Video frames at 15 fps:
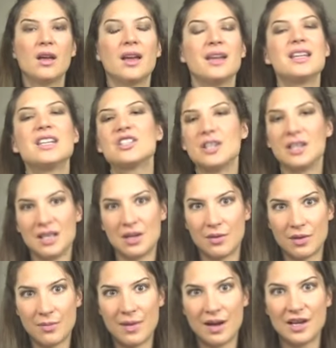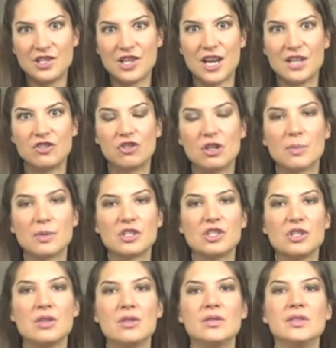Additionally, with Mary Jane stripper
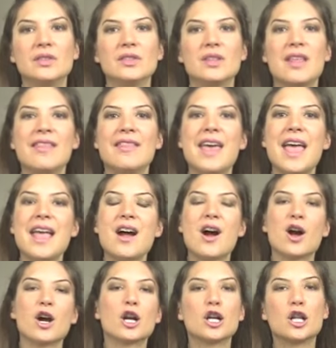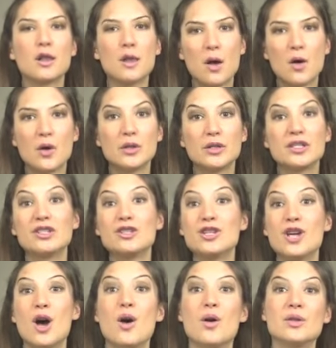shoes, they are closed
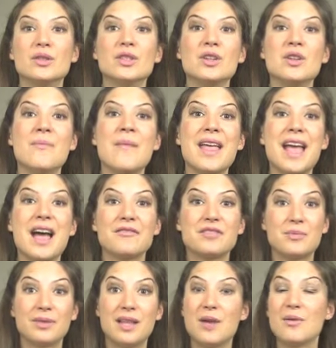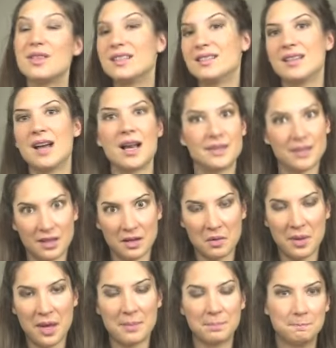toes, so you may have to play with the size a little
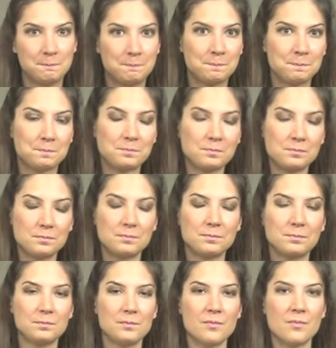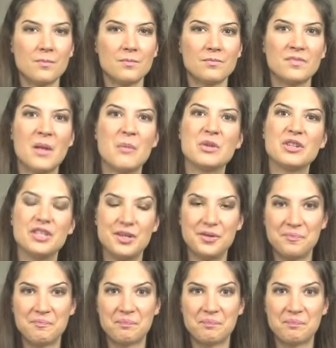bit. Number 2.